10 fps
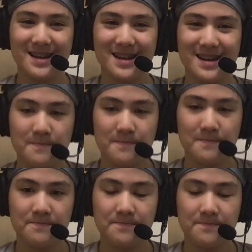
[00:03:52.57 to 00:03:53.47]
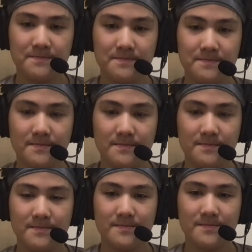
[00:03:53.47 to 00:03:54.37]

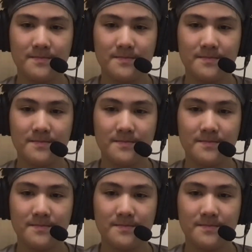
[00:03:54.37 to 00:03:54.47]
(no one is talking)